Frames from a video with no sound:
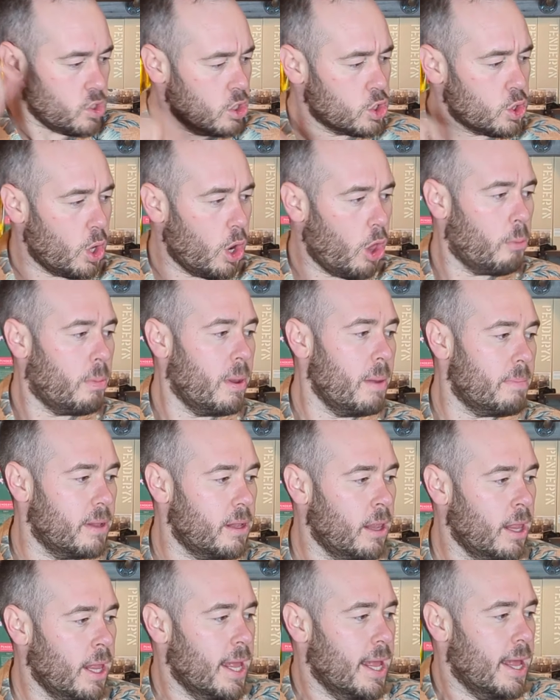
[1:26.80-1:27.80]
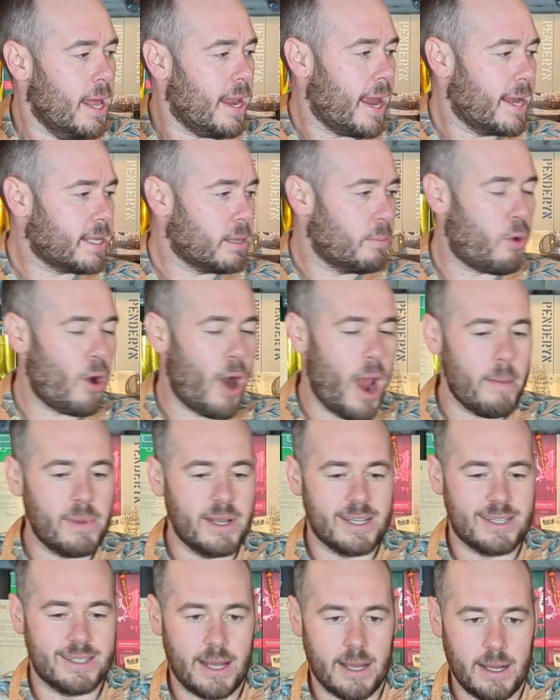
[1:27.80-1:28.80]
So a lot of people like the
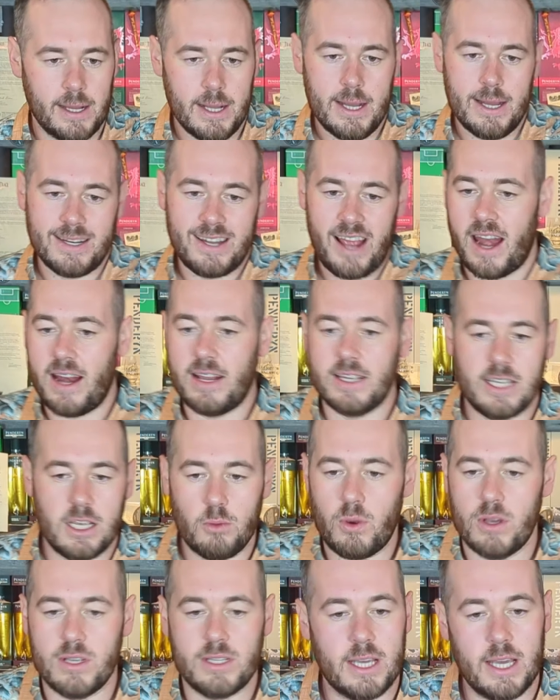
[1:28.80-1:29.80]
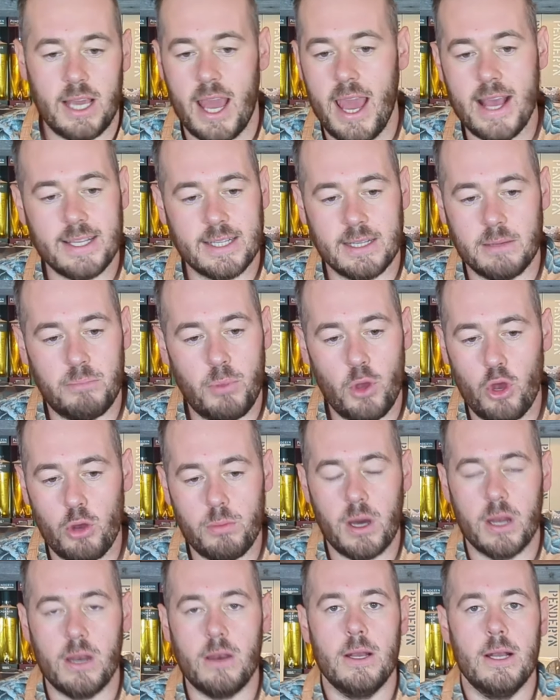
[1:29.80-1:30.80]
premise that Tennessee whiskey isn't
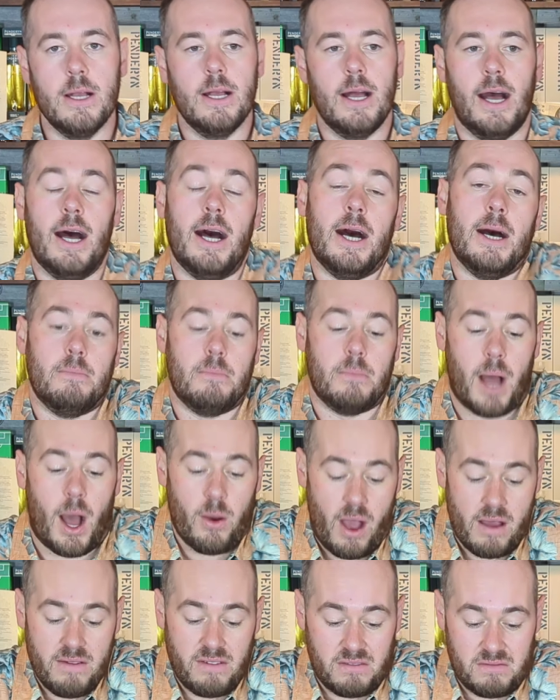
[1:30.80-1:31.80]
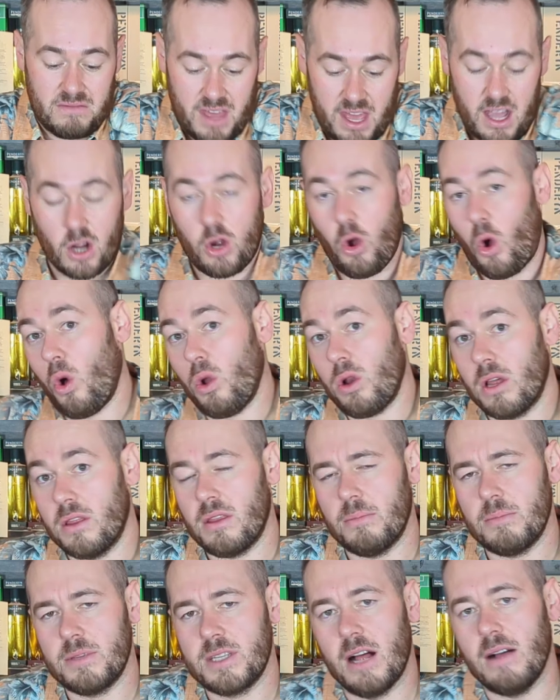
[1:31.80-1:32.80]
bourbon. Uh, however, they are calling
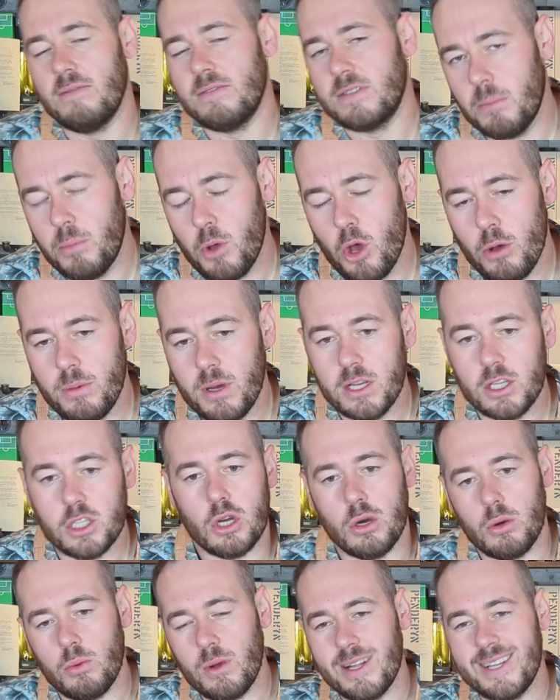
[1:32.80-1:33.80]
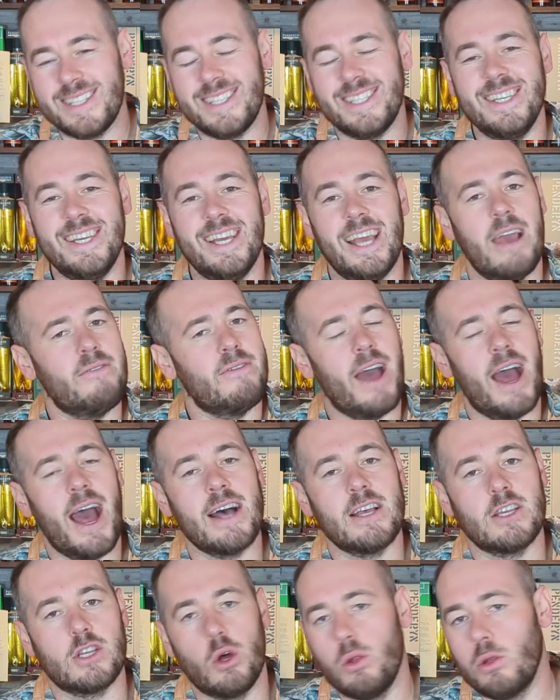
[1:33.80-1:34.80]
themselves a bourbon, so we'll see if it
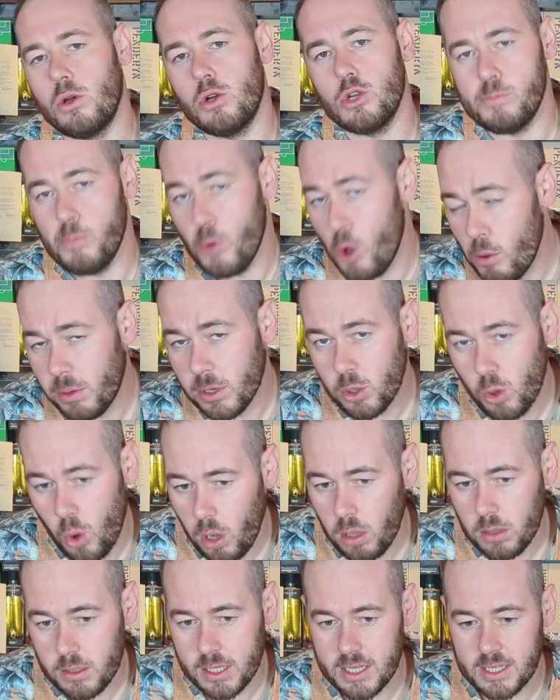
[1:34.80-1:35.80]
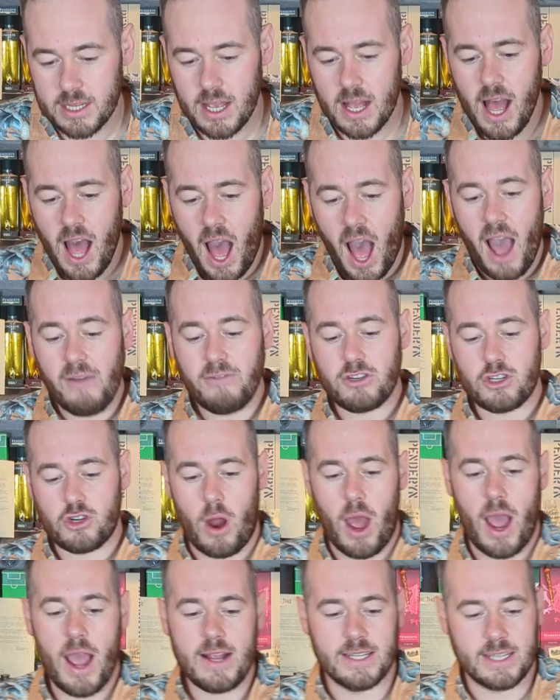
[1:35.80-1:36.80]
has all those bourbon qualities. I've
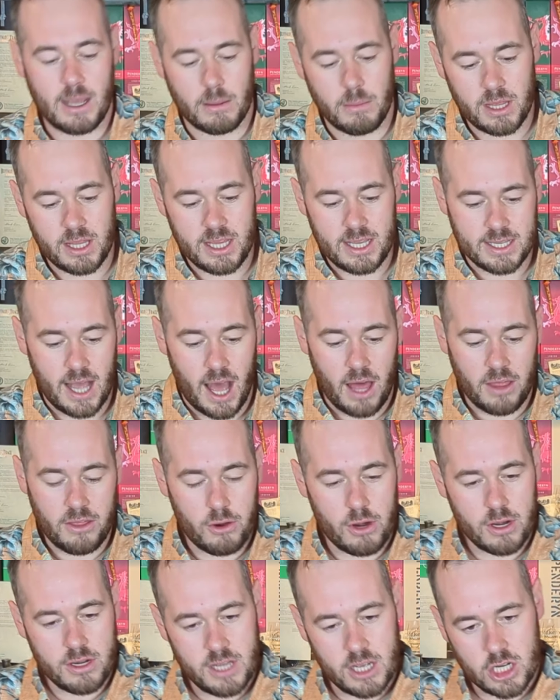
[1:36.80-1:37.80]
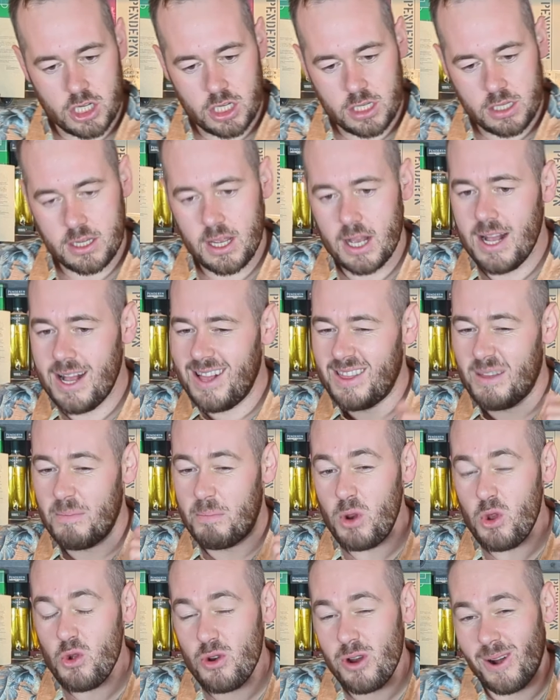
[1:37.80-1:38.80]
tried some of these other editions,
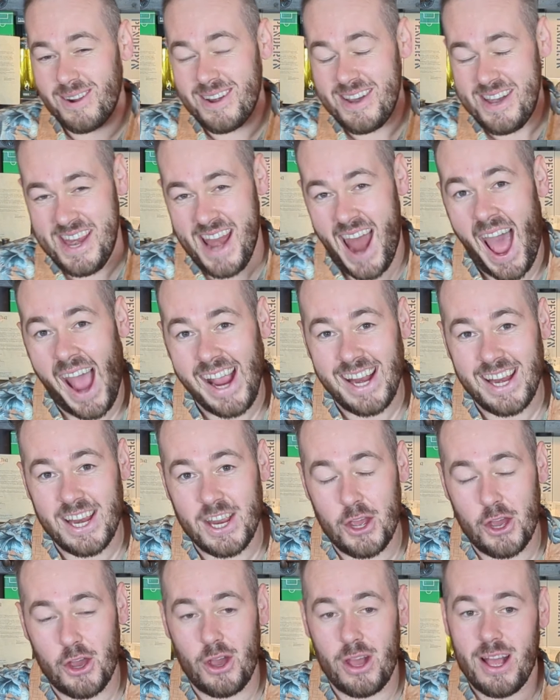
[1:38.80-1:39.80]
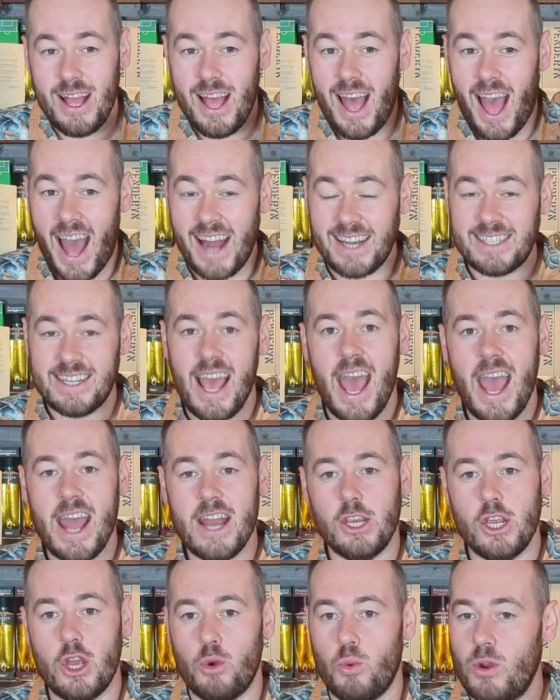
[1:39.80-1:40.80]
Blue Note nine year and
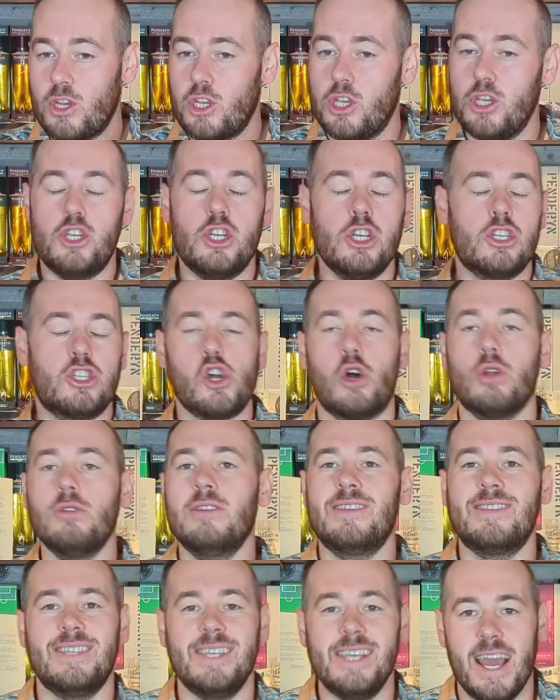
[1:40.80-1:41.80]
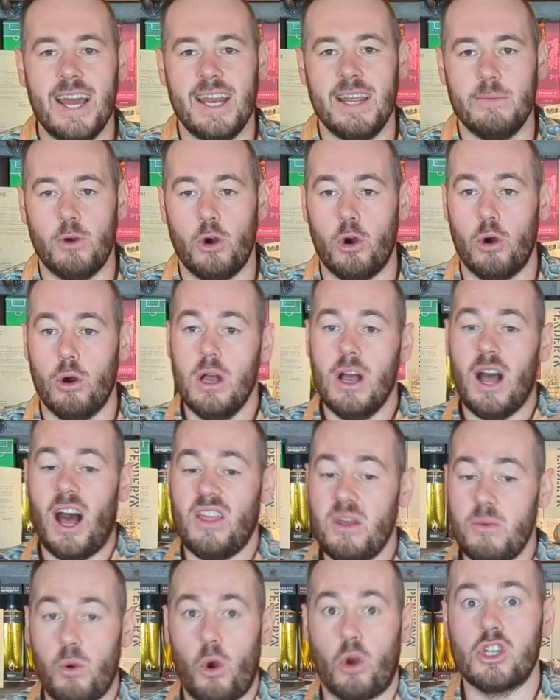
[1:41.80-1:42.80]
ten year, which you just don't see anymore,
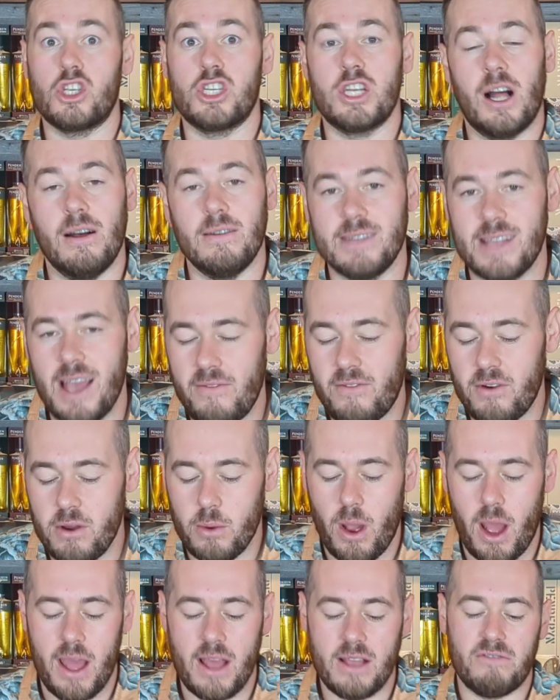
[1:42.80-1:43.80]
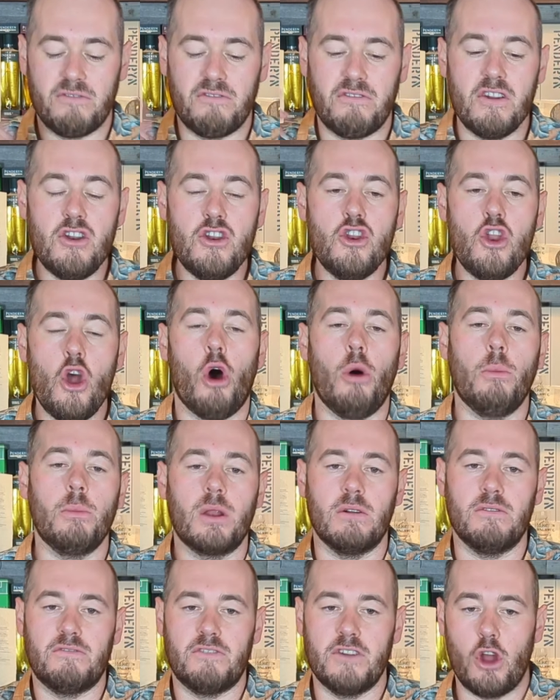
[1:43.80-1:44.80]
and they were on shelves everywhere. It's
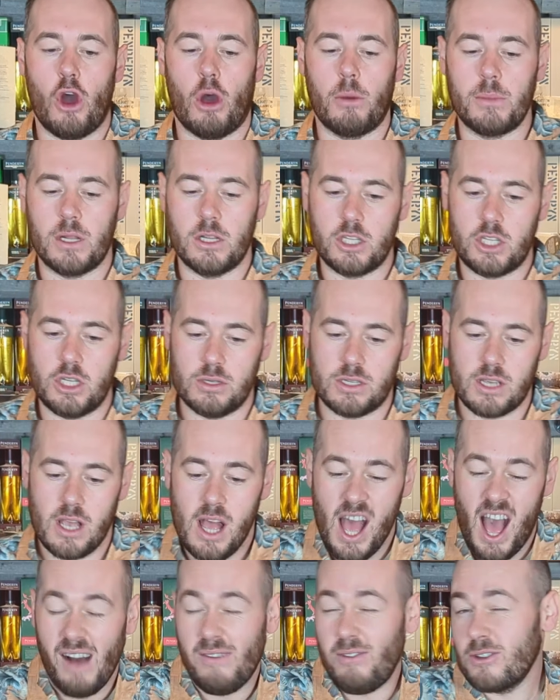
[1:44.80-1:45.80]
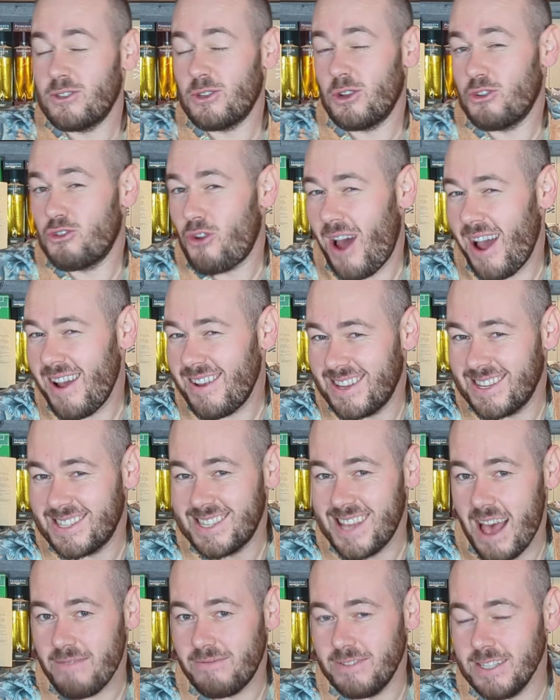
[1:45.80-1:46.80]
phenomenal, phenomenal juice. I've also tried the
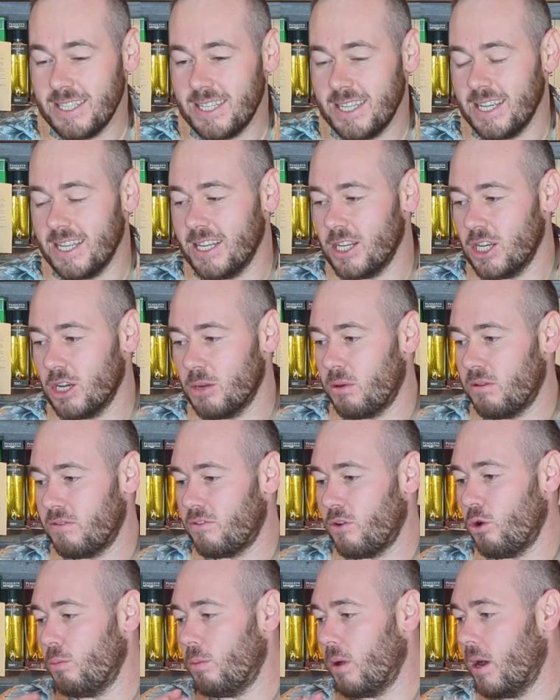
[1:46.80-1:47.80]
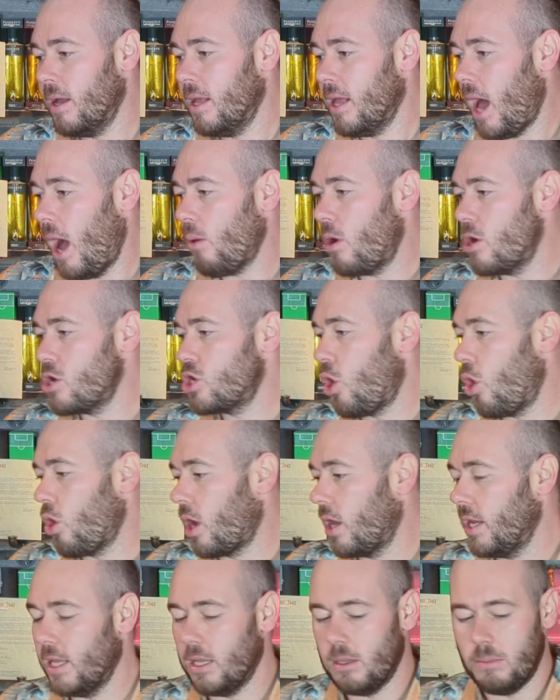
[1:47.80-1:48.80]
seventeen year before, but I want to
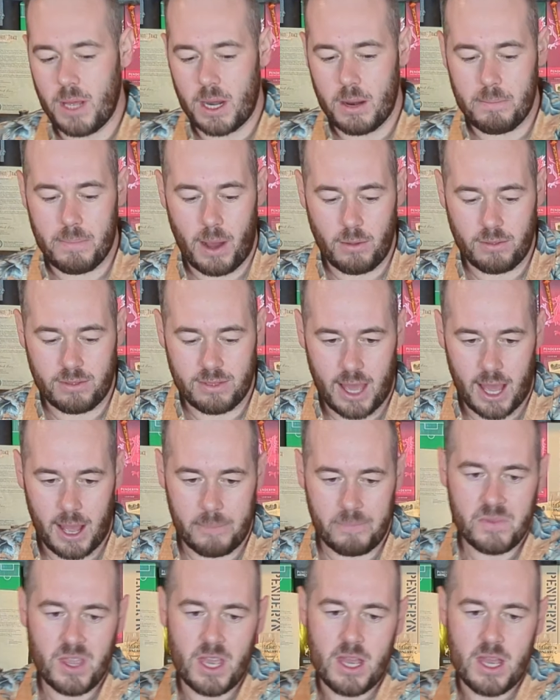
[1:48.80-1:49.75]
talk a little bit about that.